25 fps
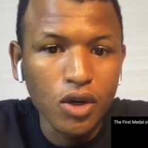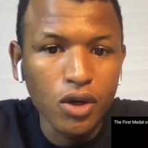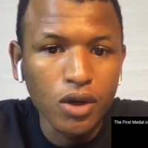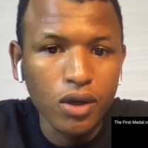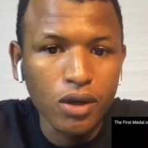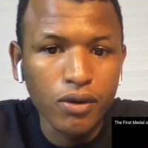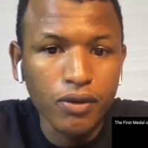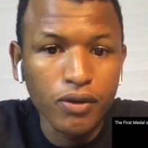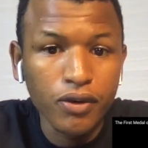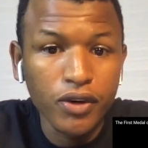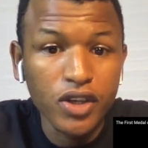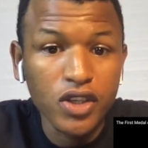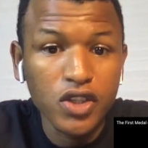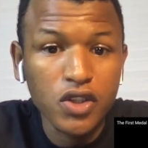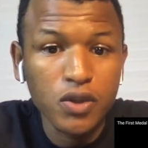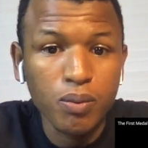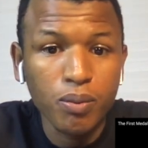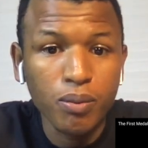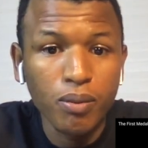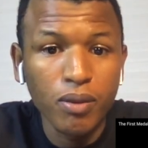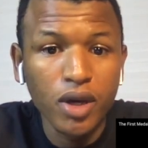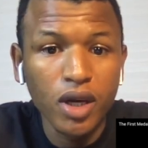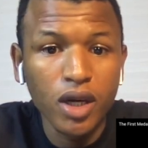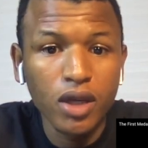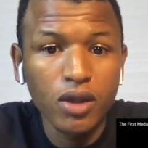the first
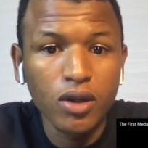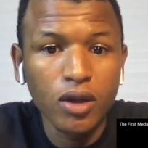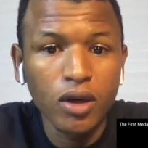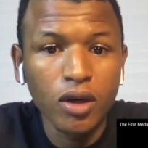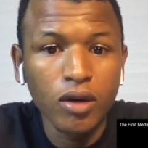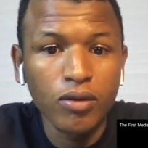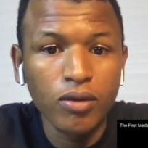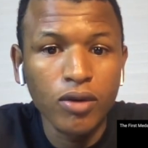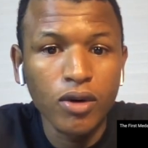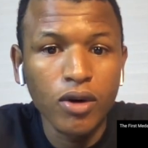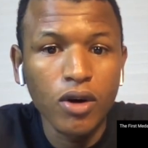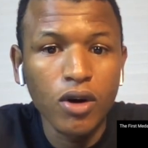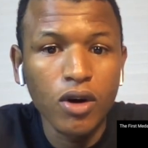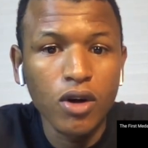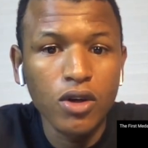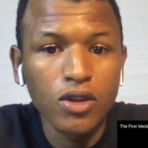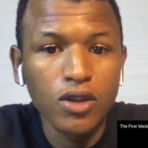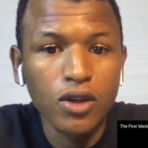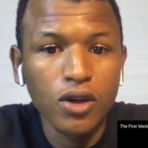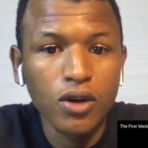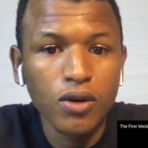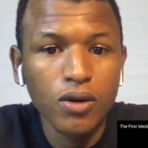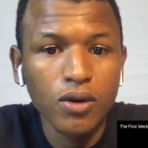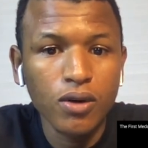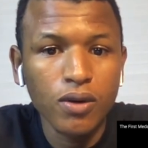medal of
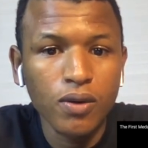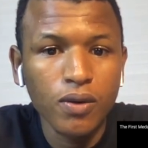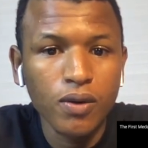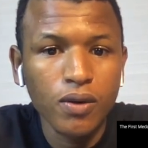honor